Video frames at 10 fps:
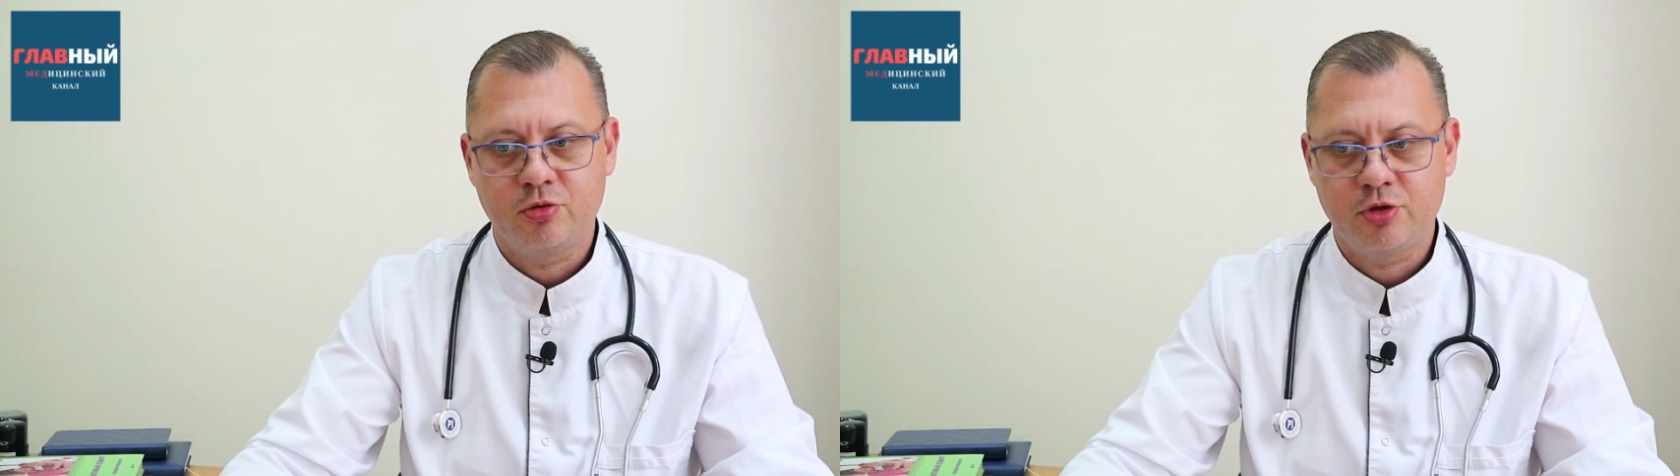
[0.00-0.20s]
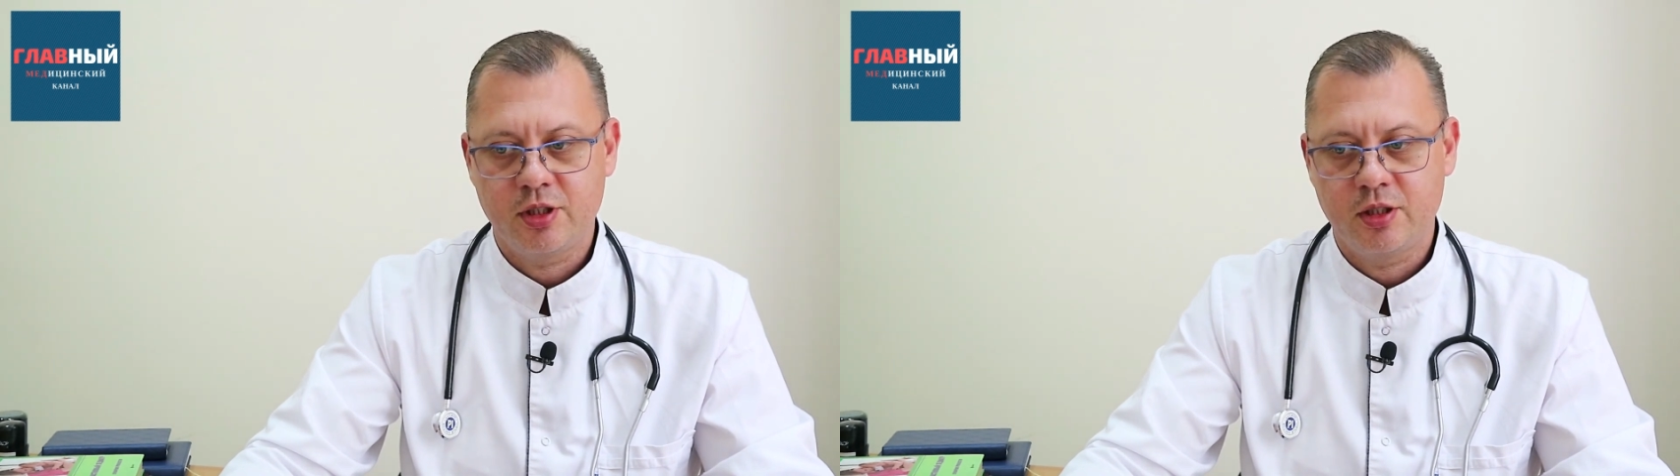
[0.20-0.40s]

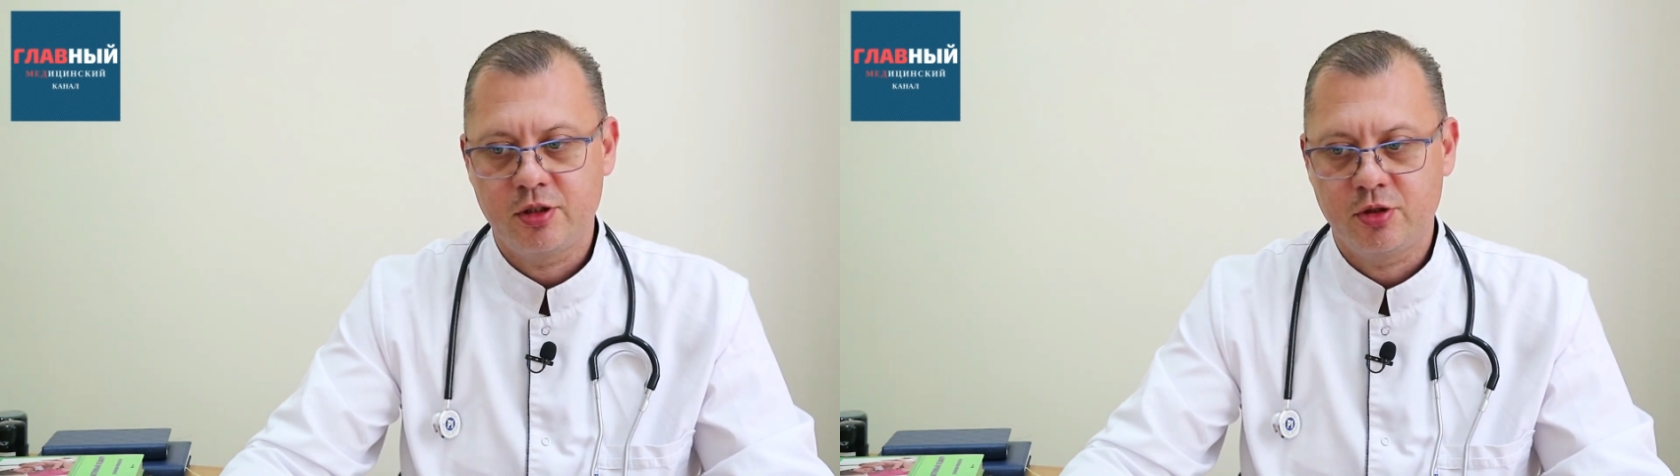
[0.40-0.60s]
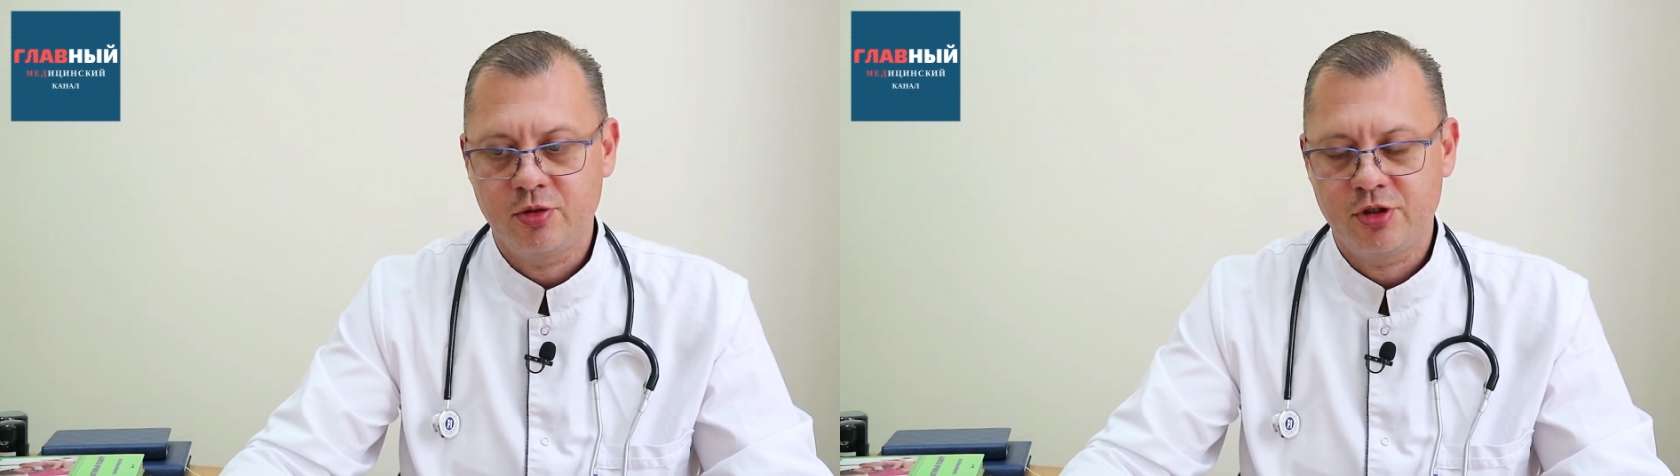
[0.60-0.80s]

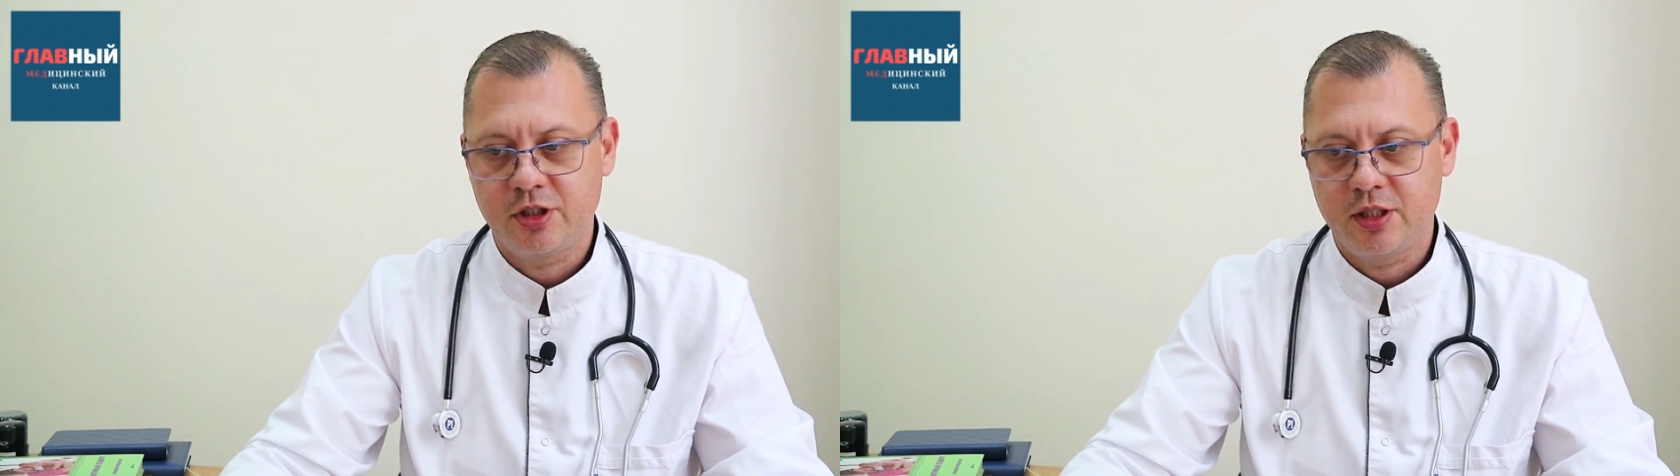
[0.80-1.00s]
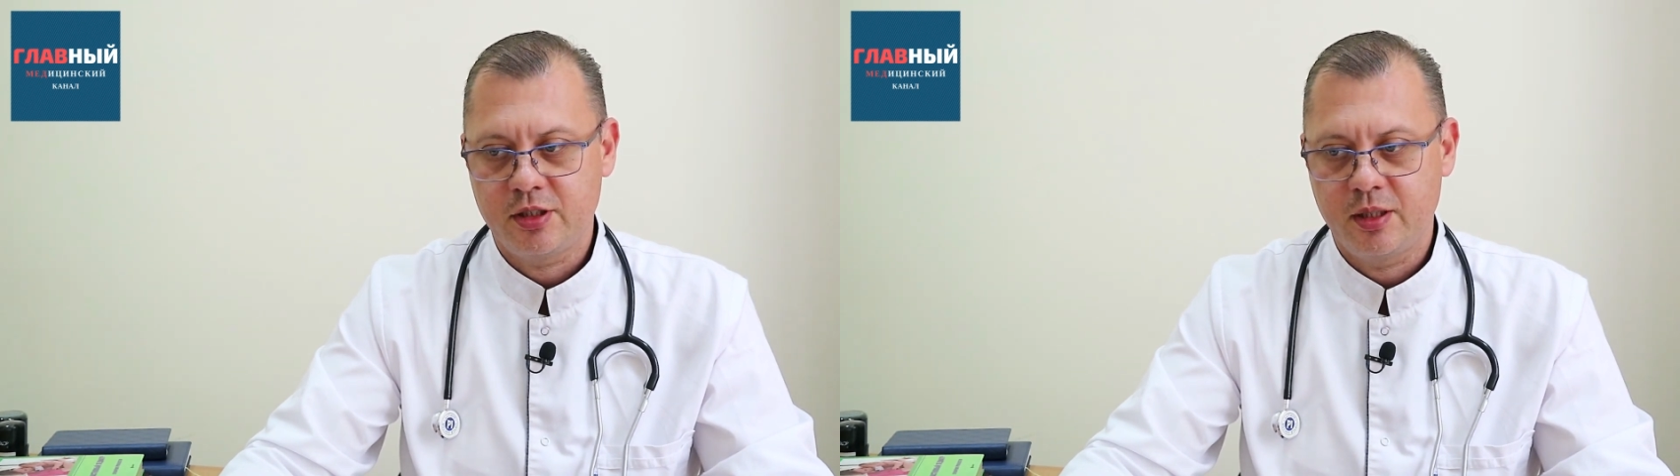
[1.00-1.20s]
second-degree
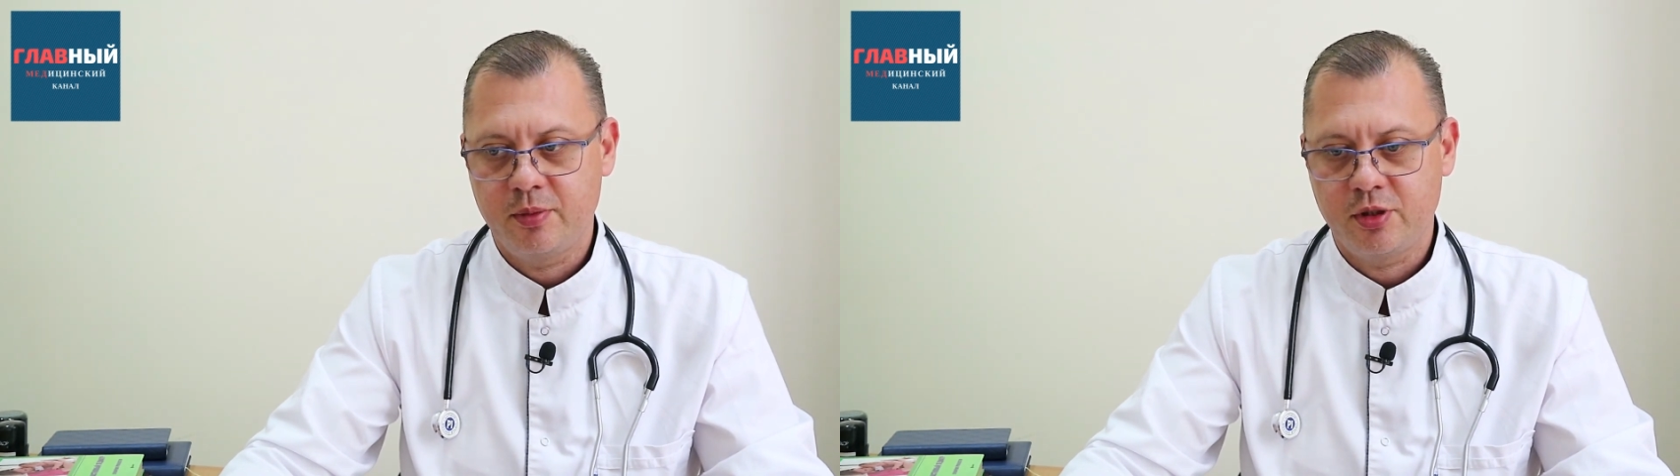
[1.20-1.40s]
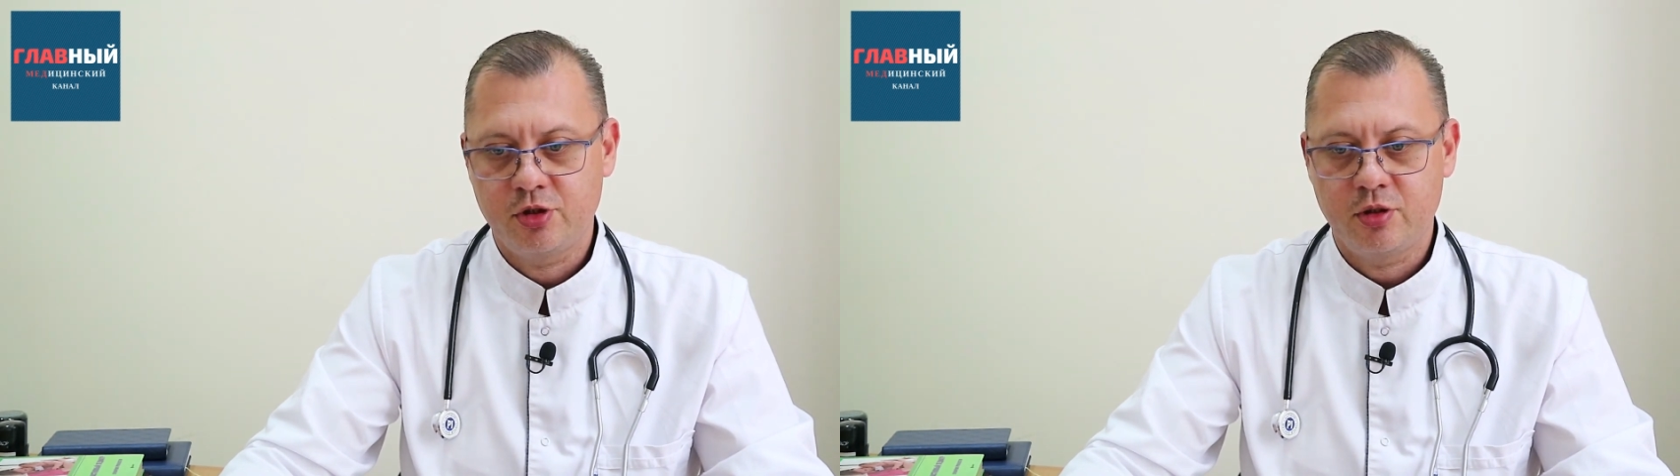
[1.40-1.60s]
skin
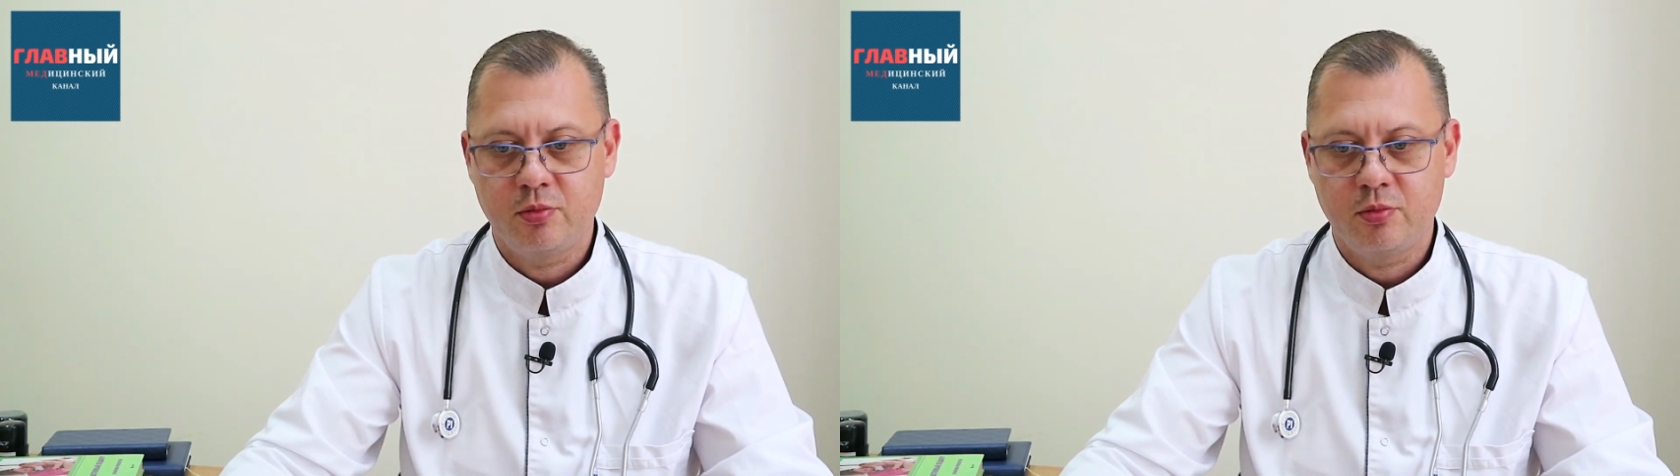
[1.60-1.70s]
damage,